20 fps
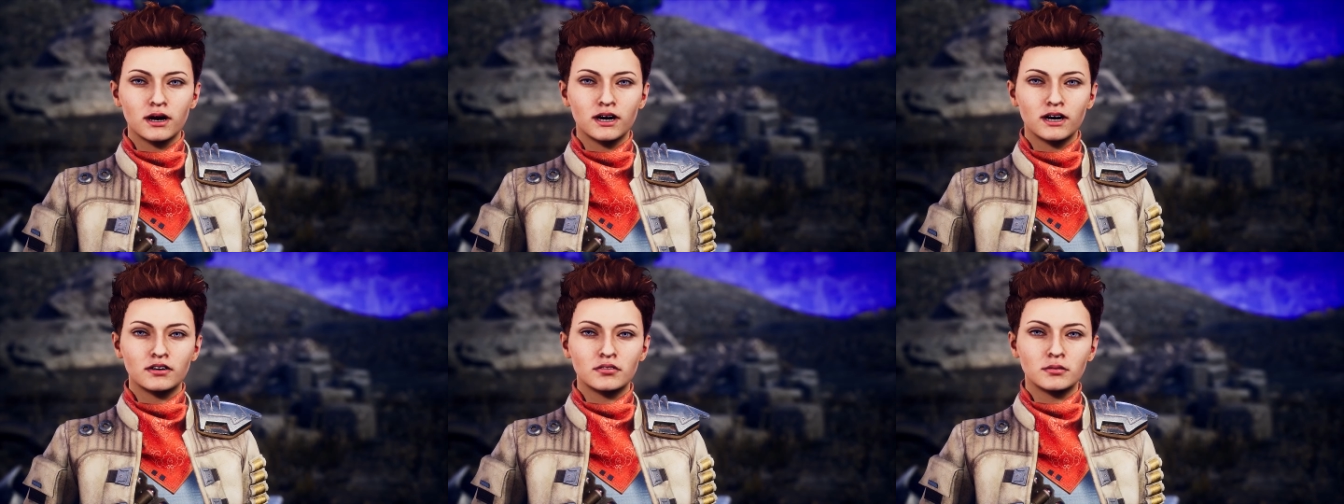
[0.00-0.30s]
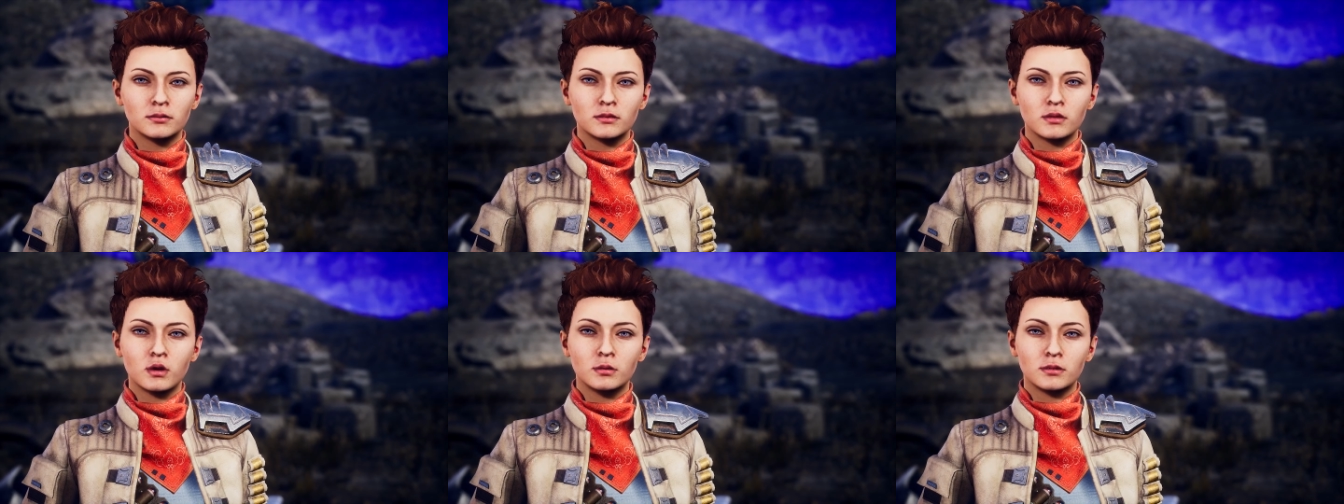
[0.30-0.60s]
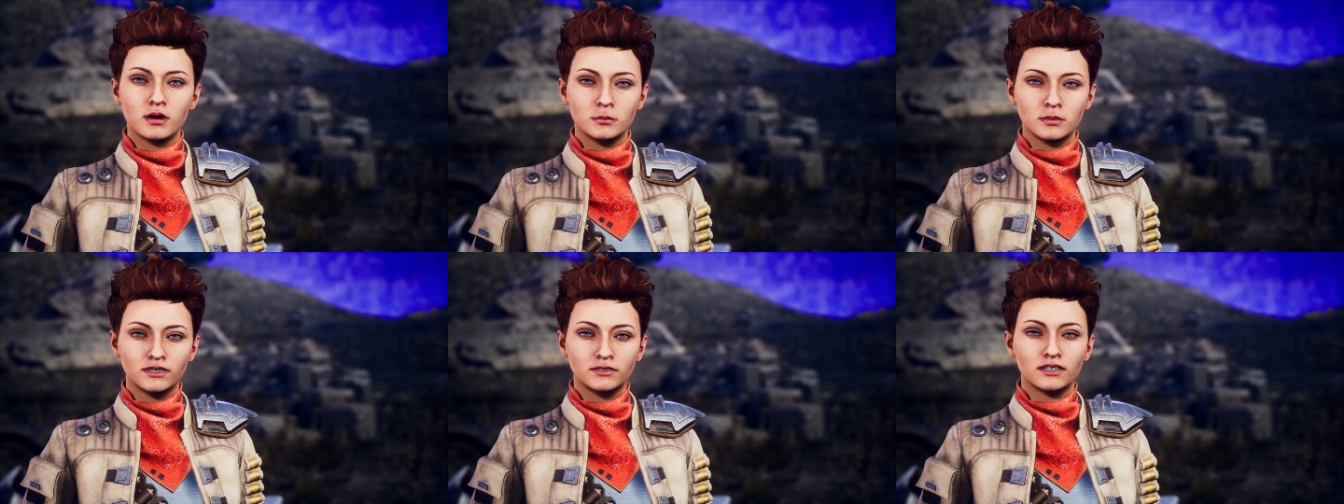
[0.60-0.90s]
I've
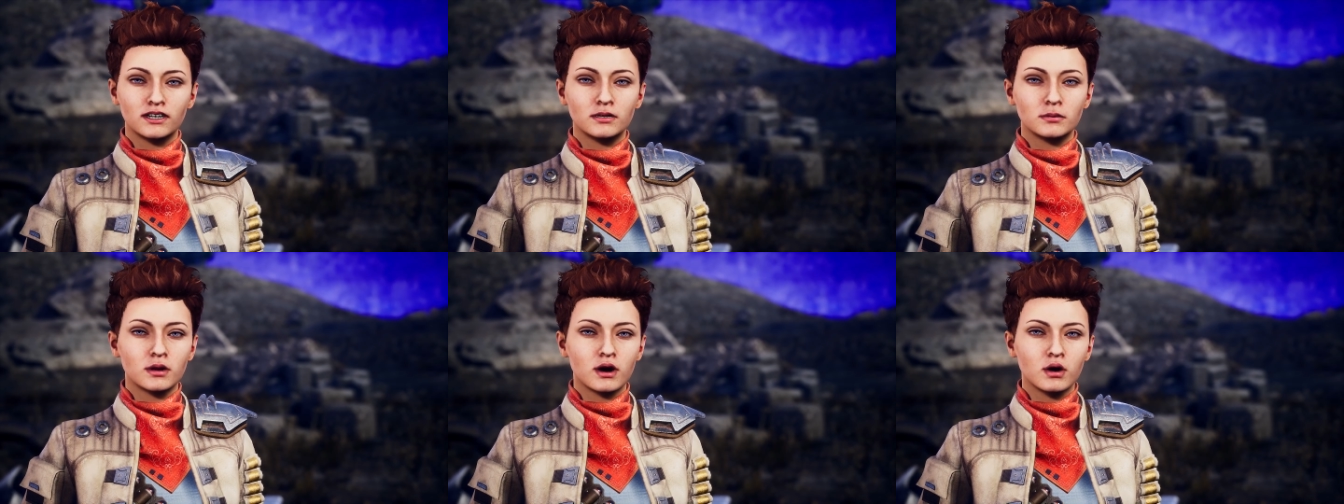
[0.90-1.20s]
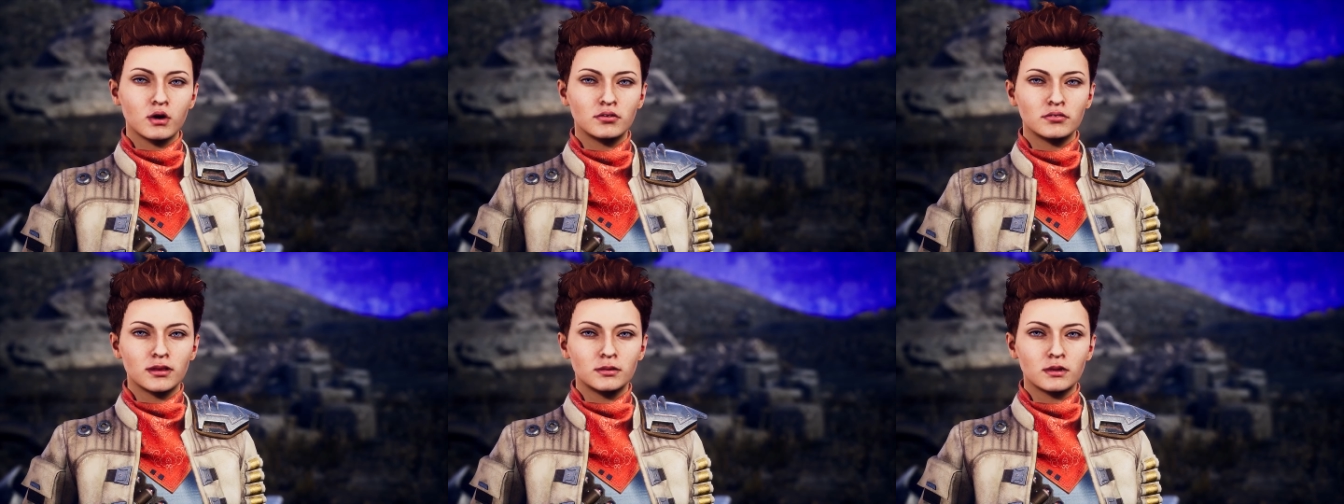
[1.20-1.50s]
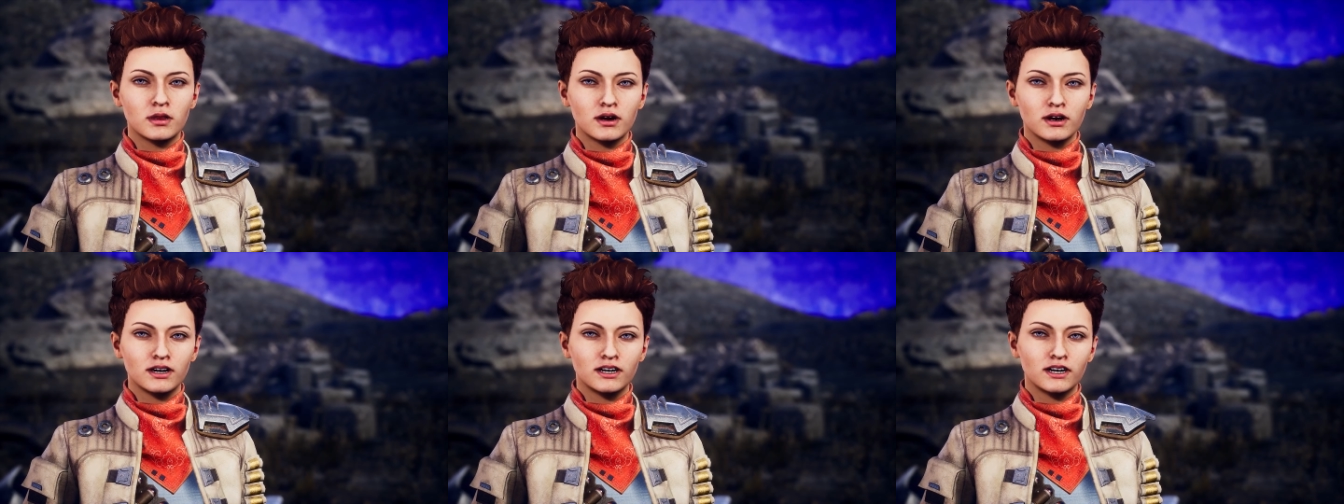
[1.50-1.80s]
probably seen more of
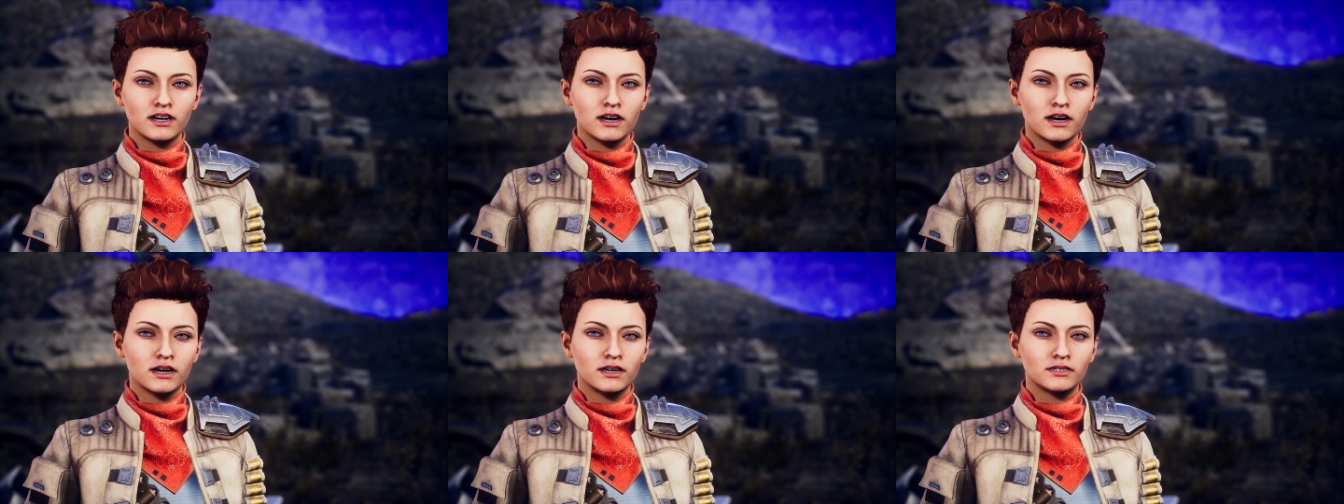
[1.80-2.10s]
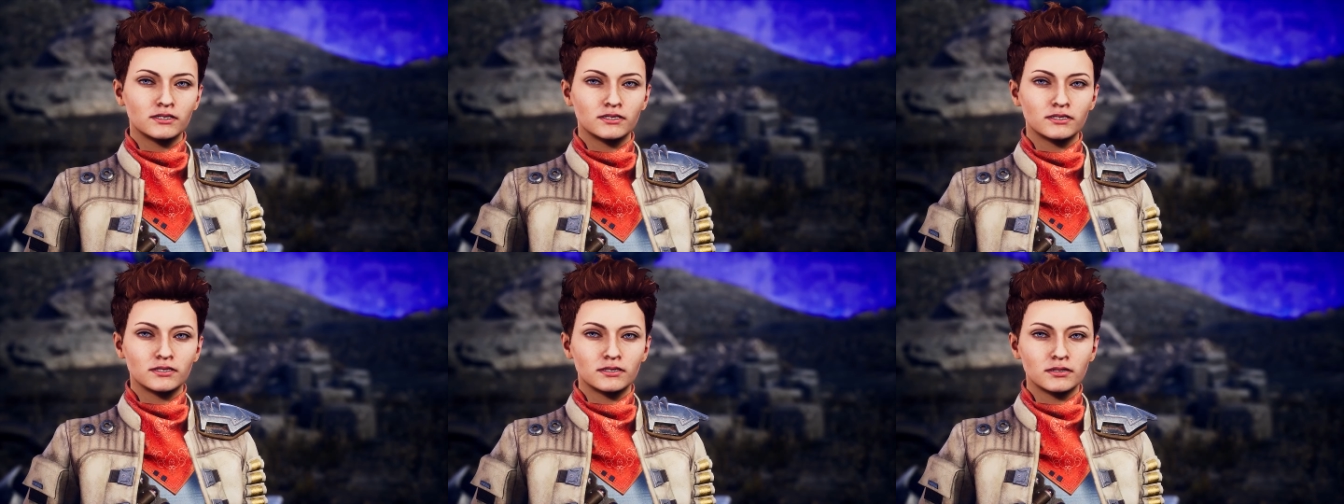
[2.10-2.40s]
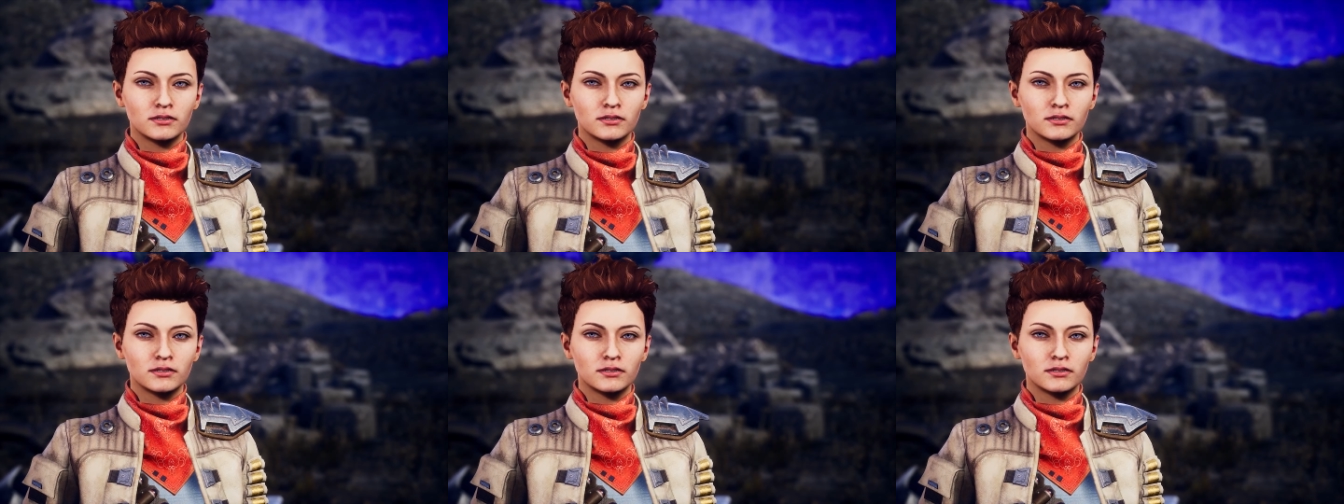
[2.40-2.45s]
them than he has.